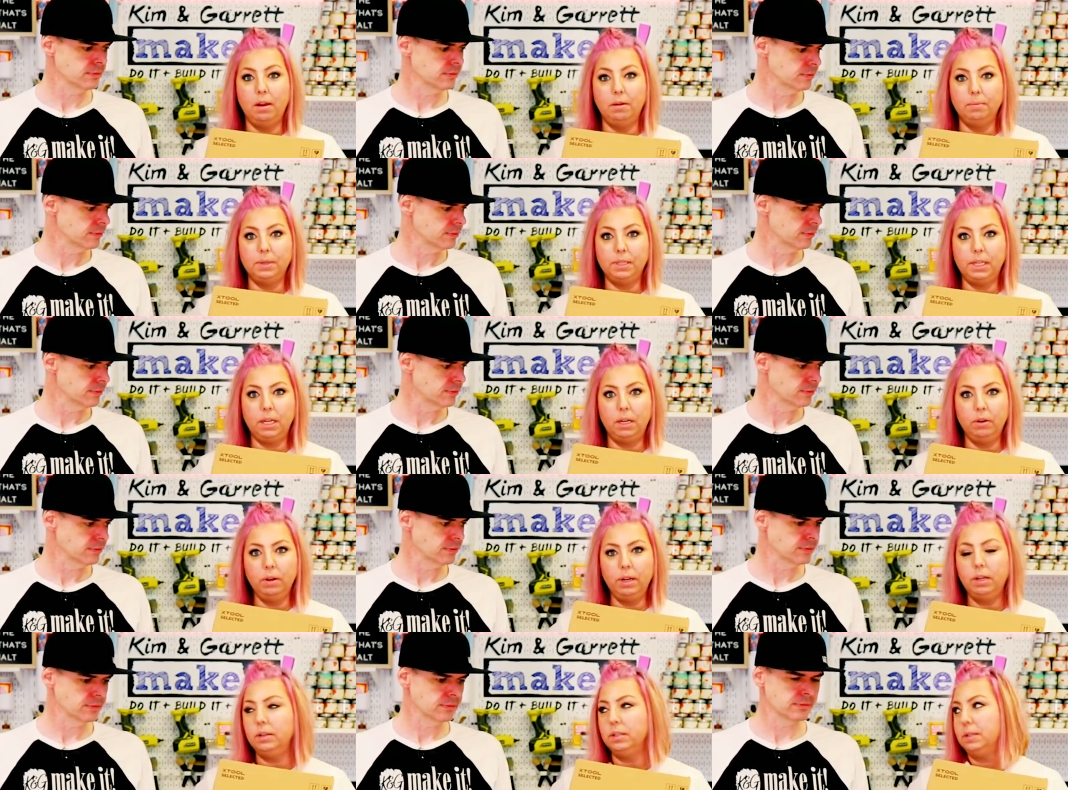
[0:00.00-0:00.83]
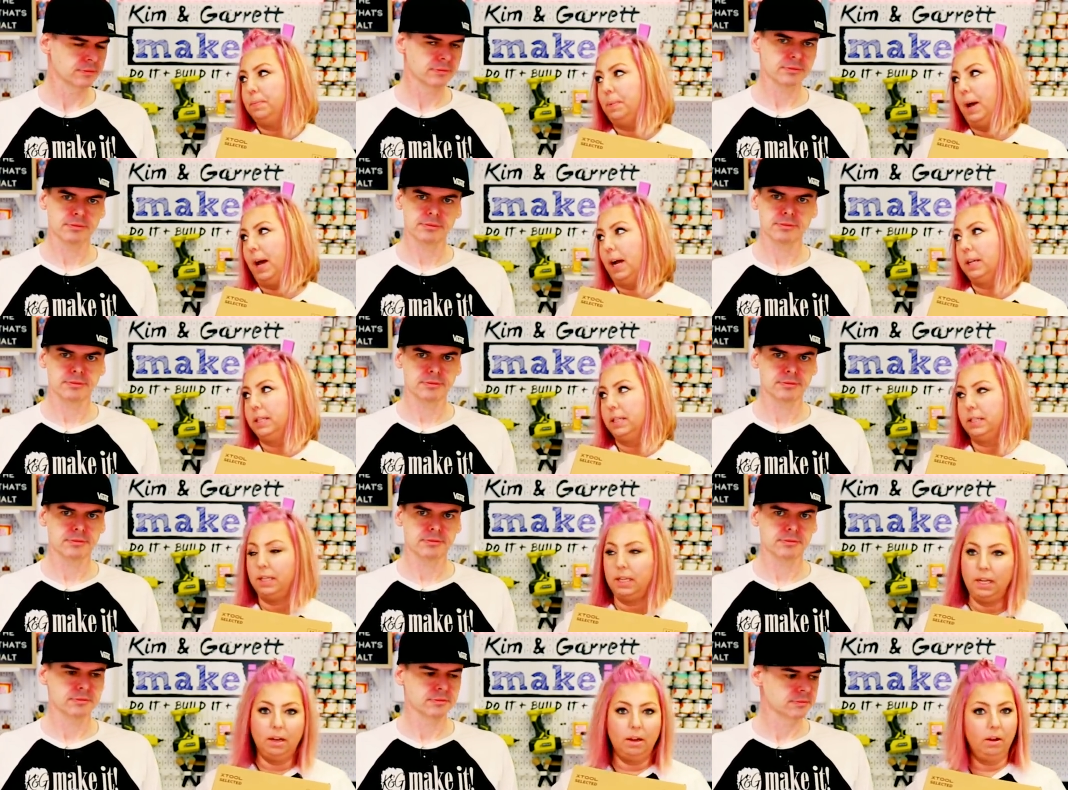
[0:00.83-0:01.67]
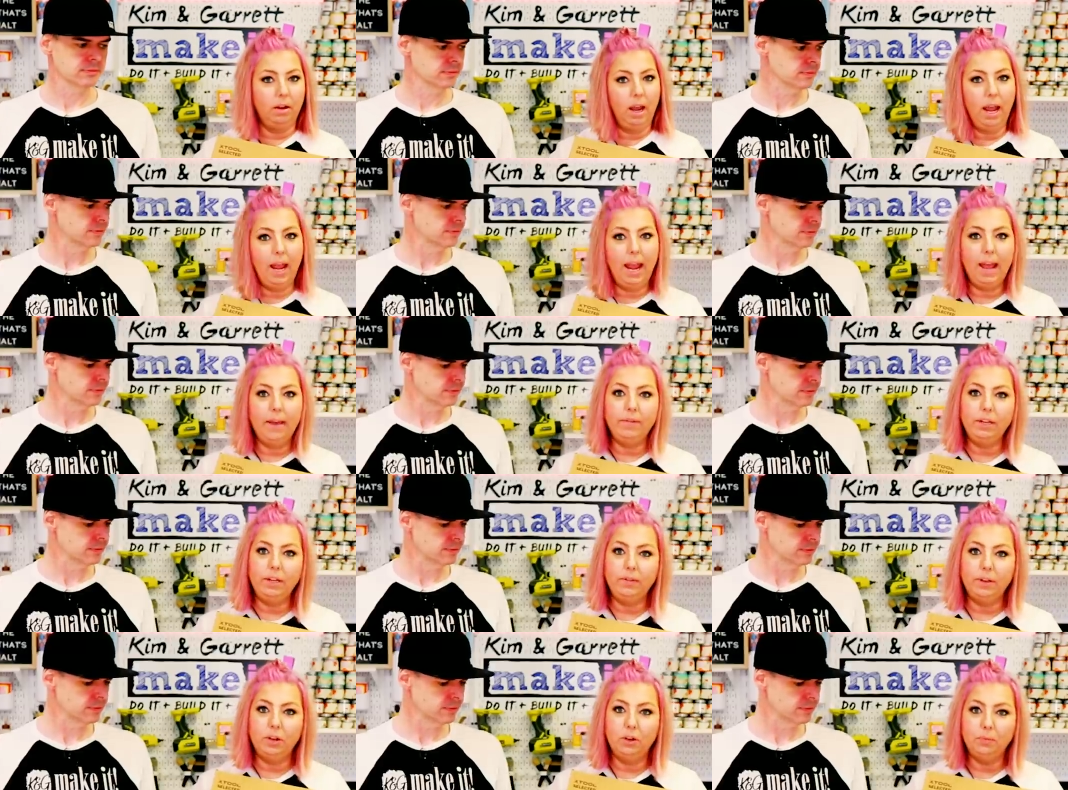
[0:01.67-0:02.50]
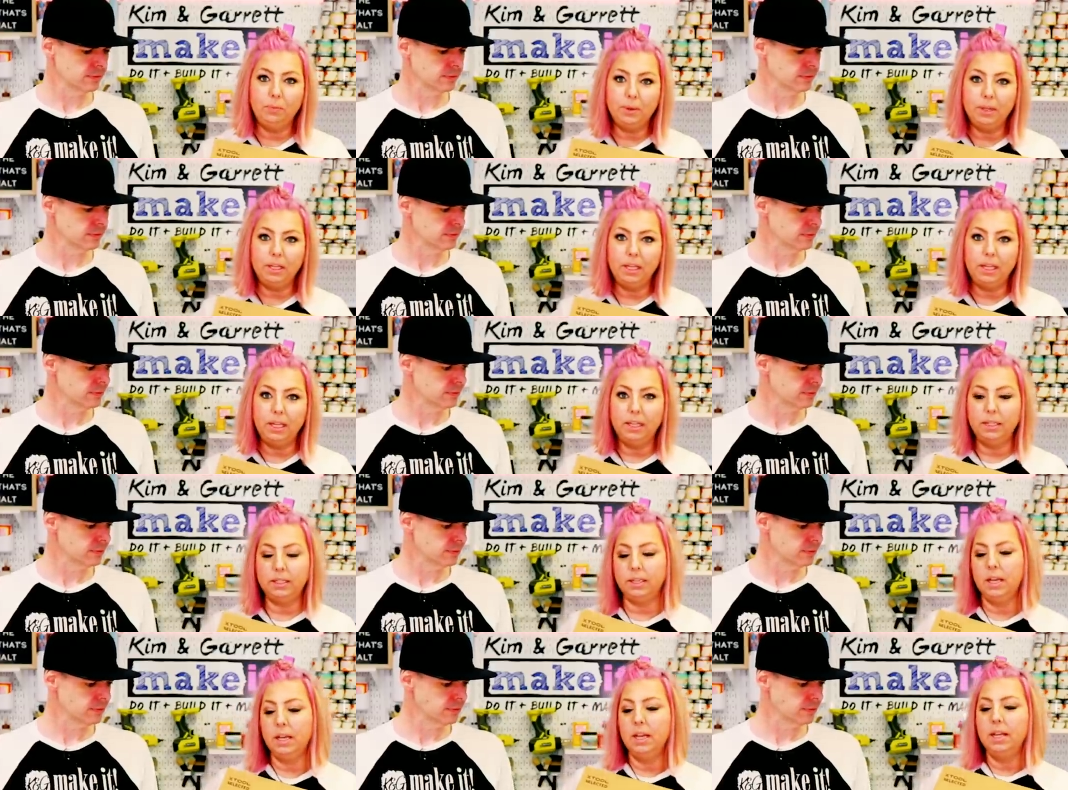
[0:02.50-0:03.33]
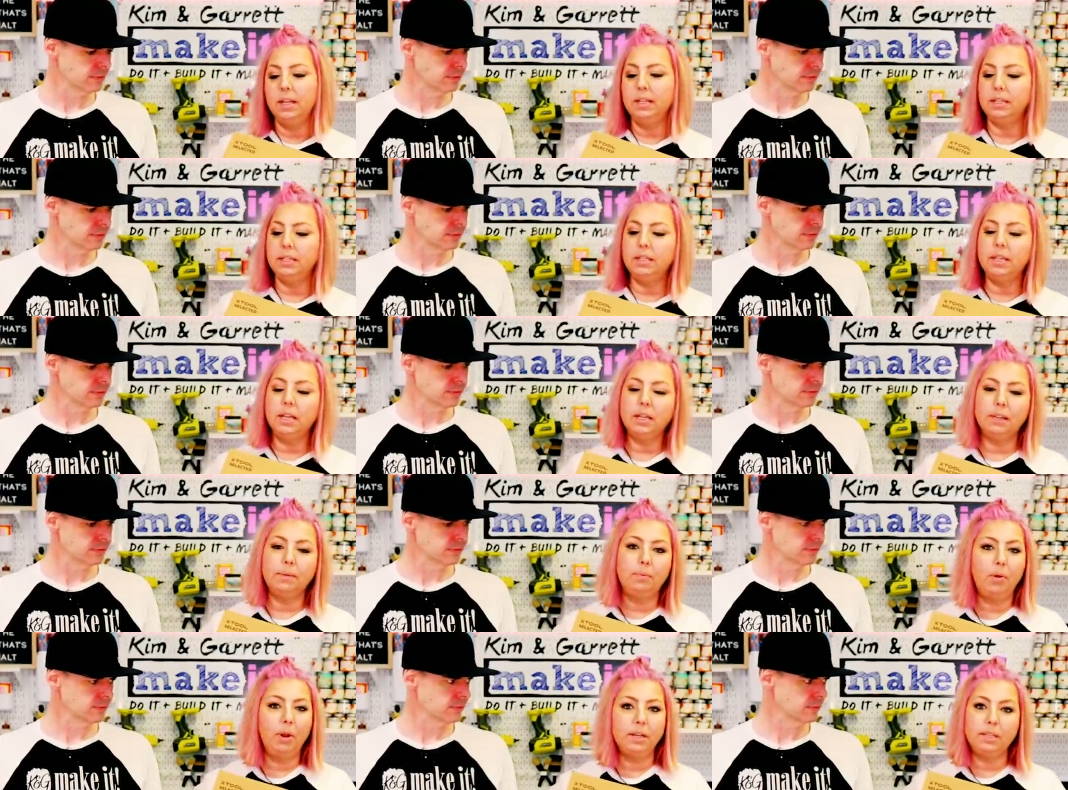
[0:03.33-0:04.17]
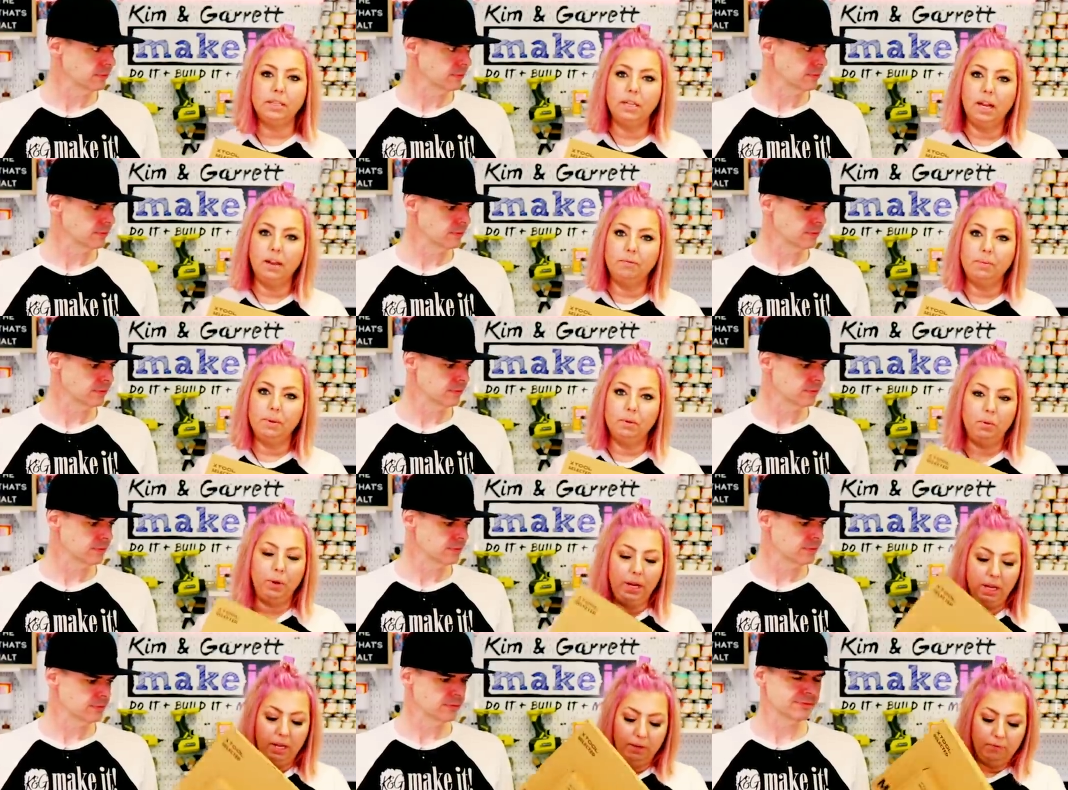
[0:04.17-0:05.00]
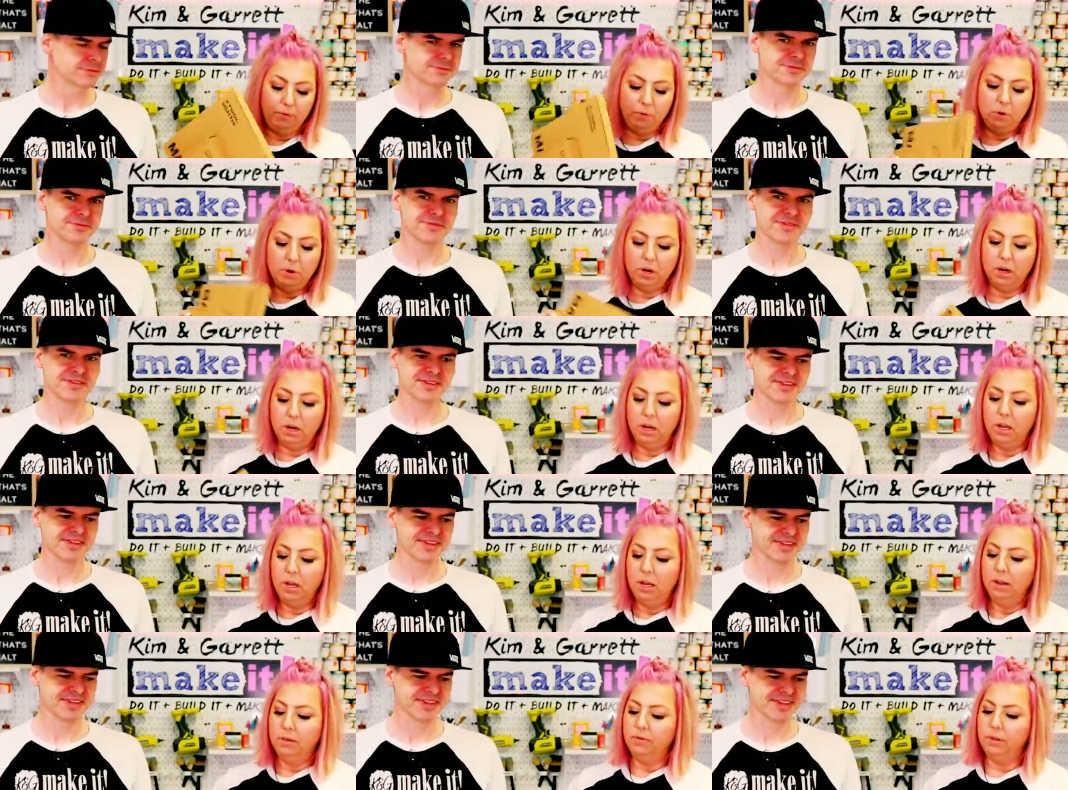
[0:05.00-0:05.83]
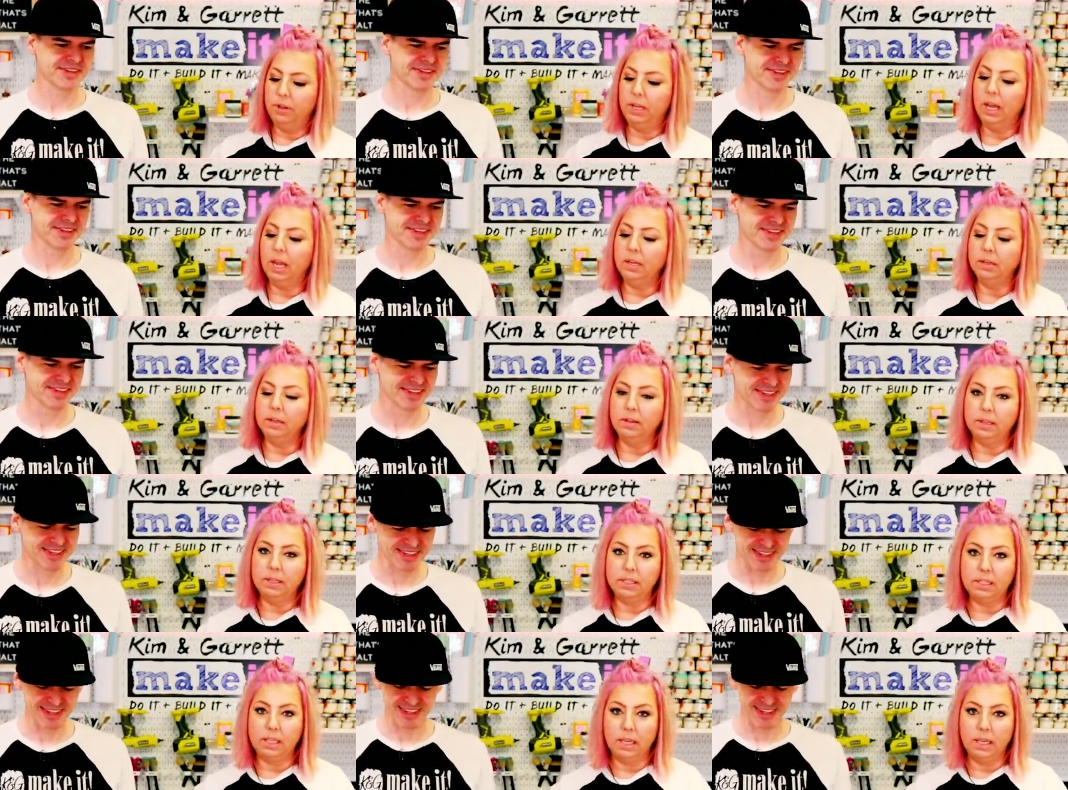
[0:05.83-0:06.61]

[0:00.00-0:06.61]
Speaker 1: our materials boxes here. I haven't even opened these. This is like the present I've been waiting for, for the end of this